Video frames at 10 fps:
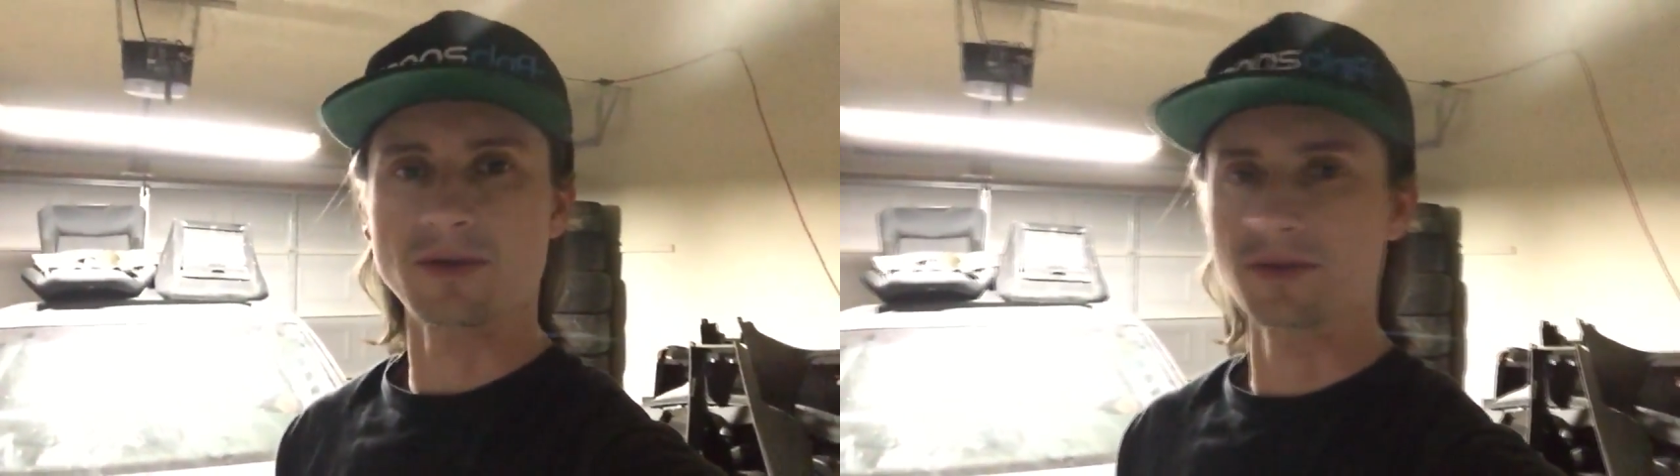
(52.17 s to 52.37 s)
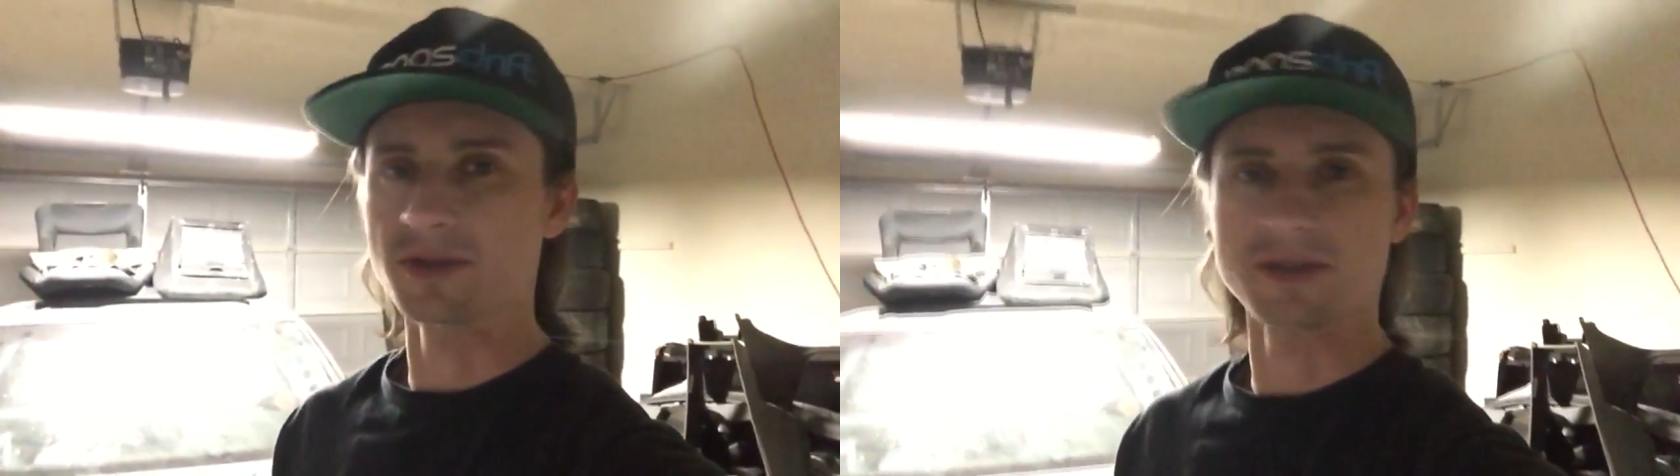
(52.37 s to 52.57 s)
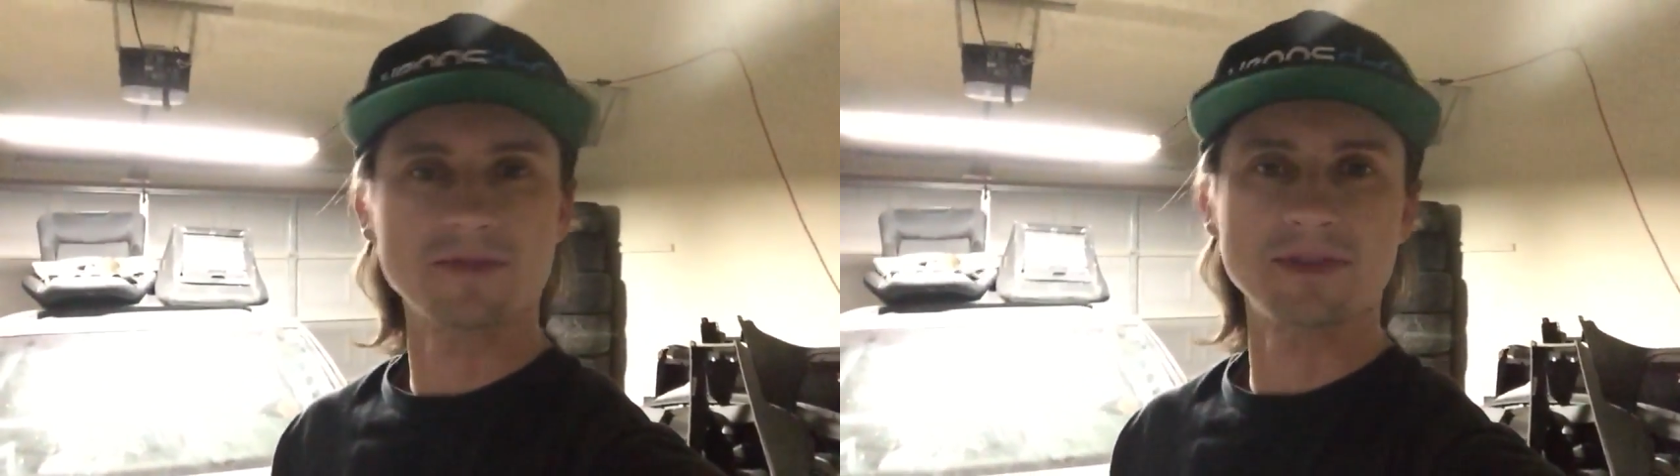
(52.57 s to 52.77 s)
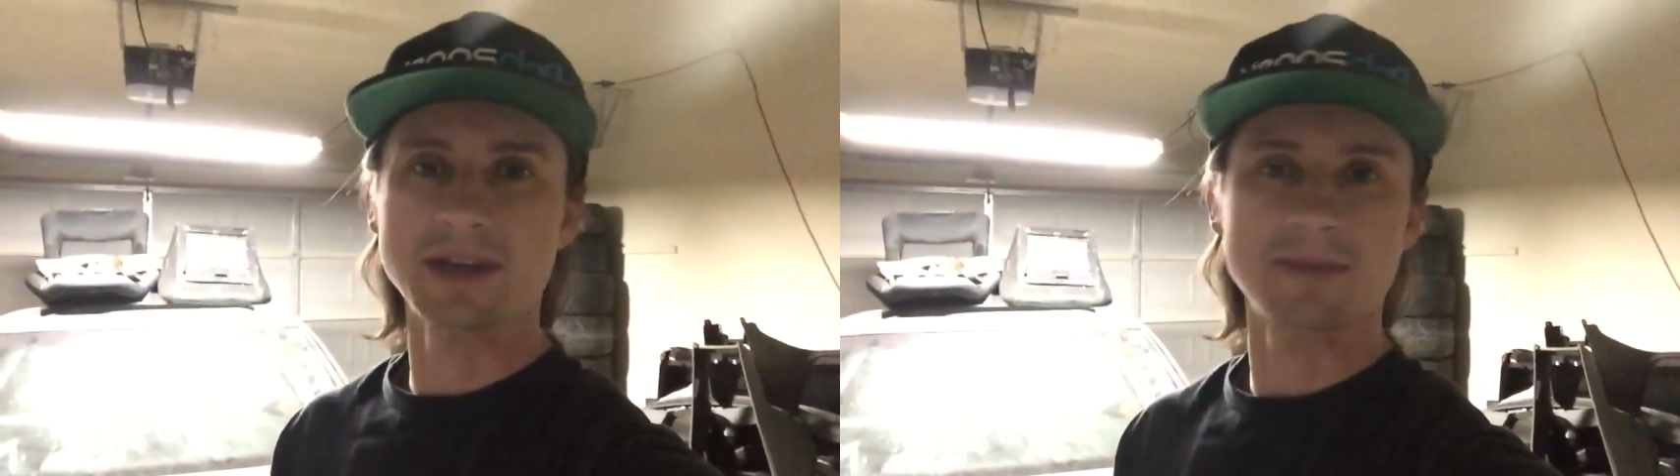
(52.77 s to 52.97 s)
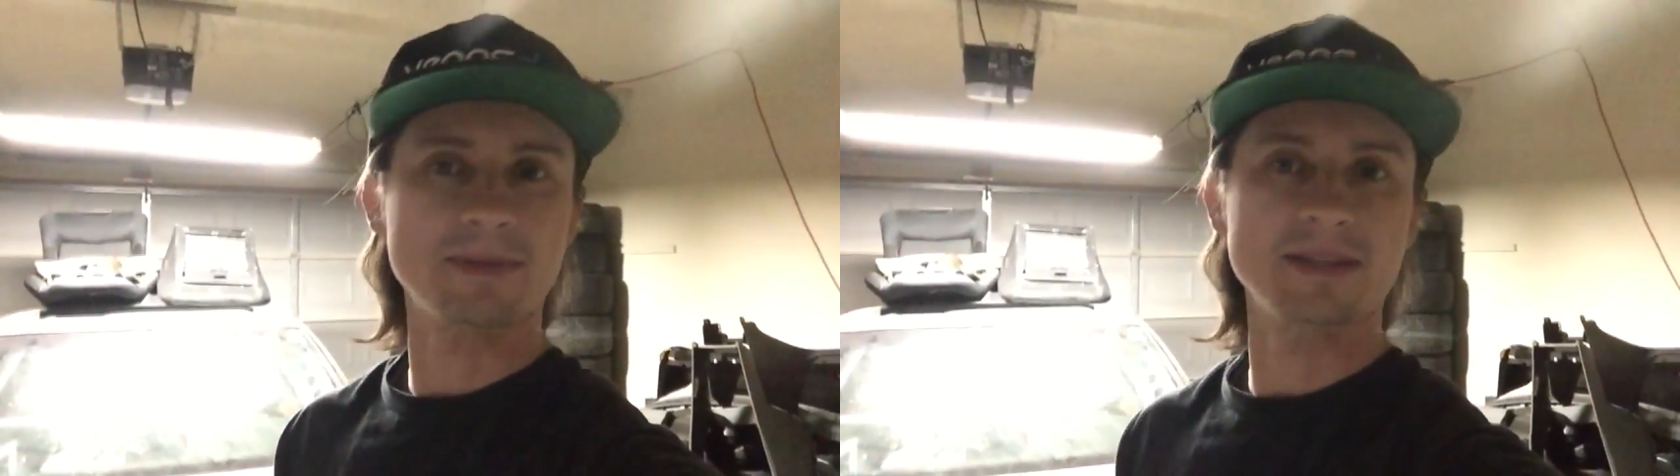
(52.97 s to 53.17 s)
or just a
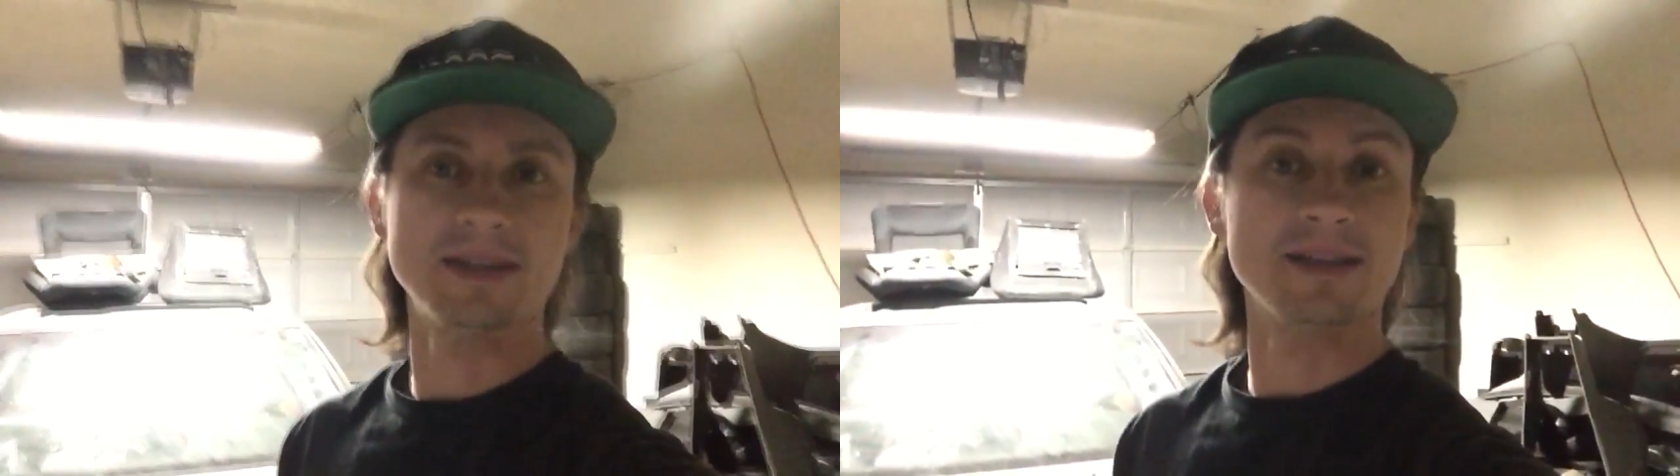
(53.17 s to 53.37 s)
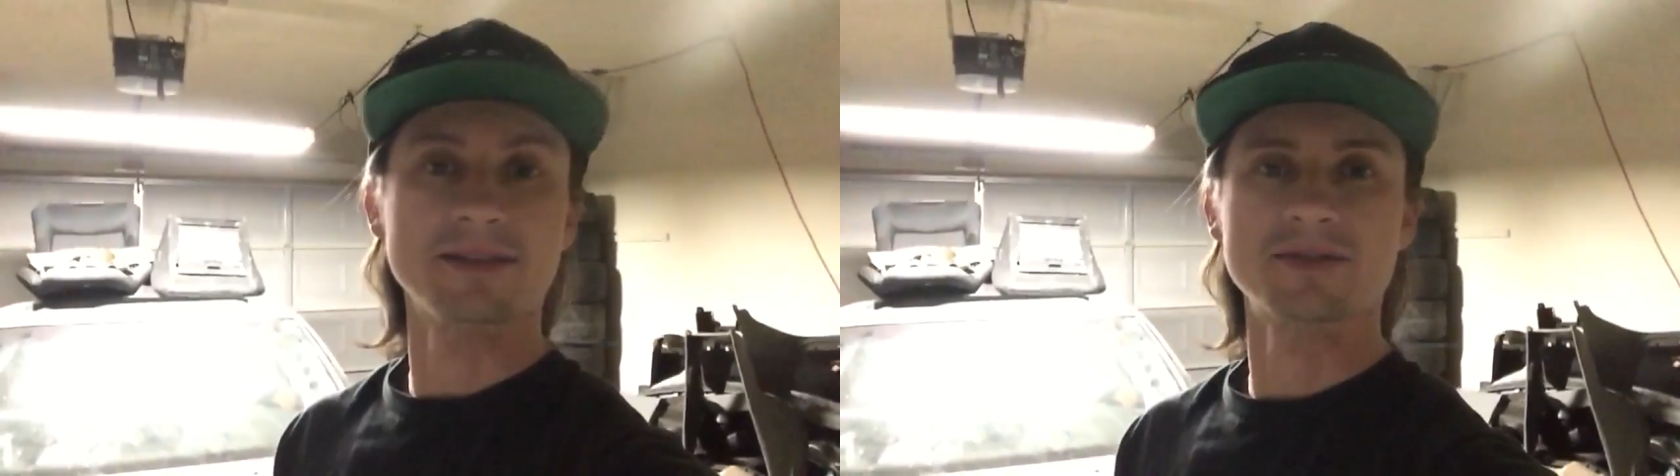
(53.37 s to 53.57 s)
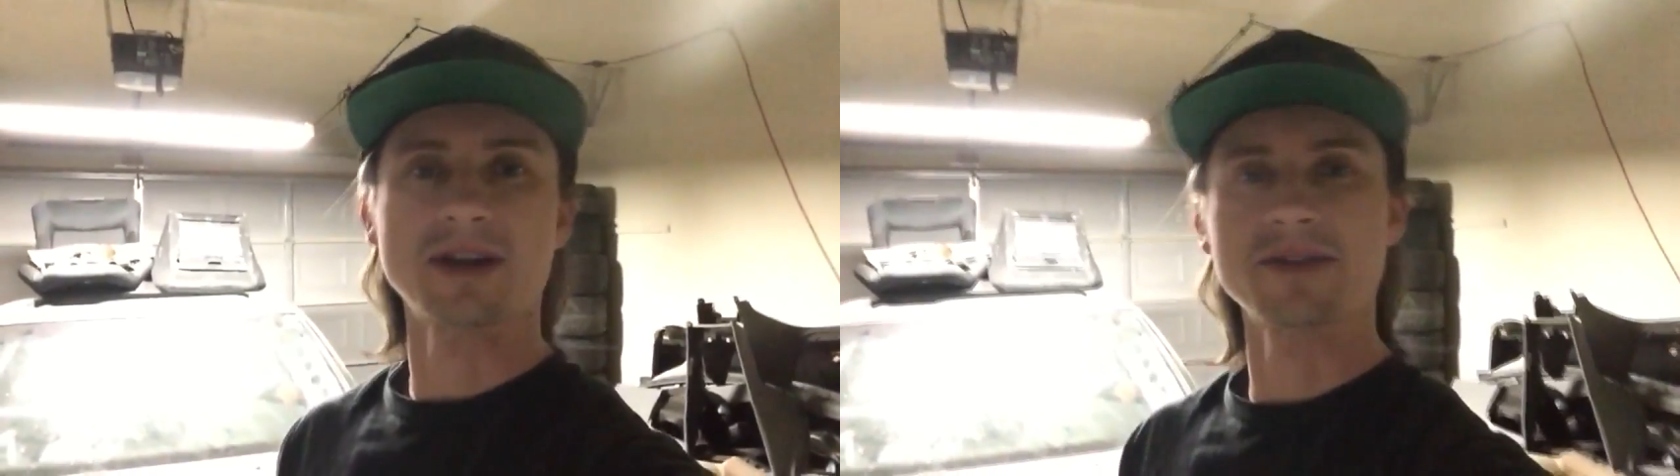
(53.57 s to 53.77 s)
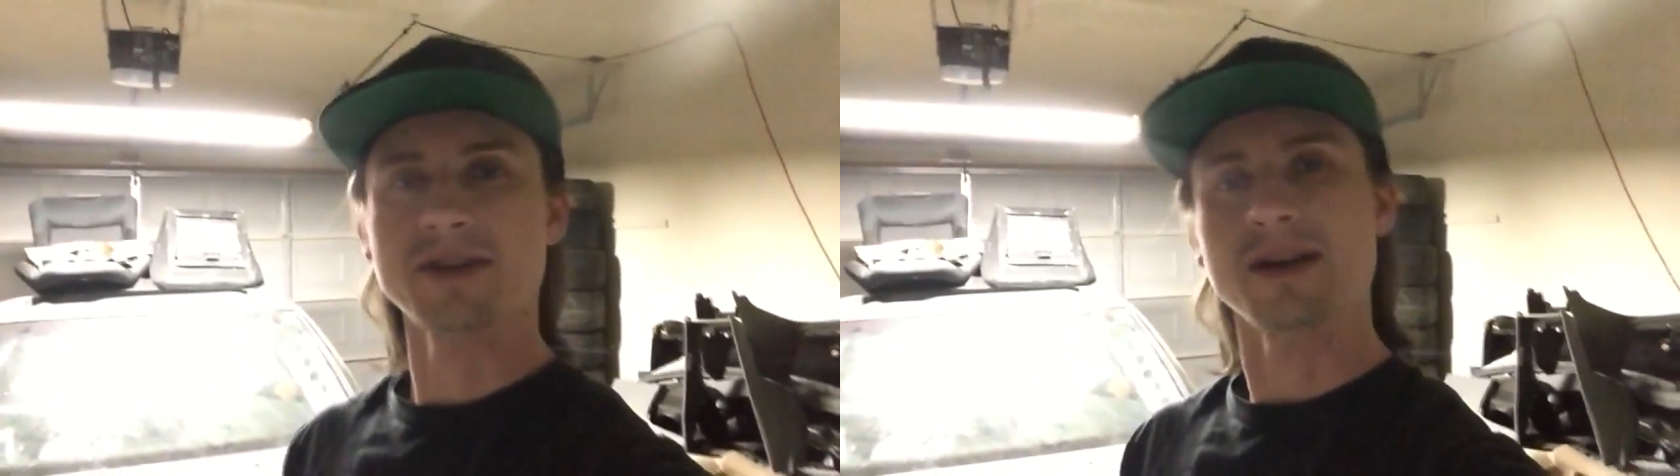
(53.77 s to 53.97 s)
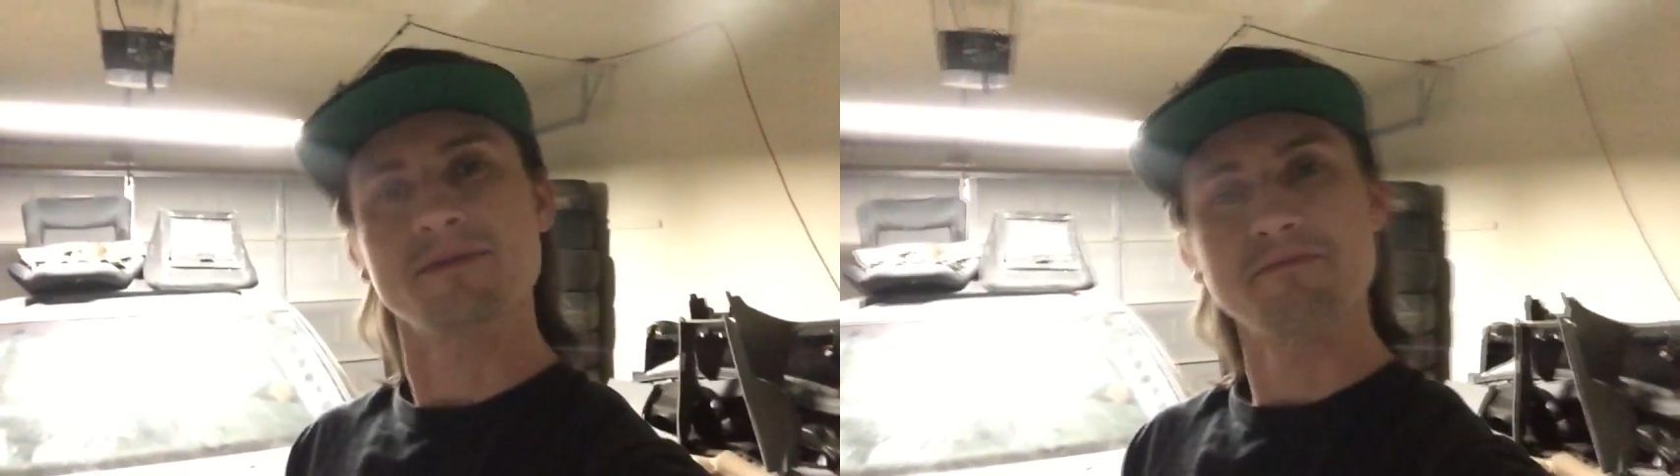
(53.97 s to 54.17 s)
VIP daily driver.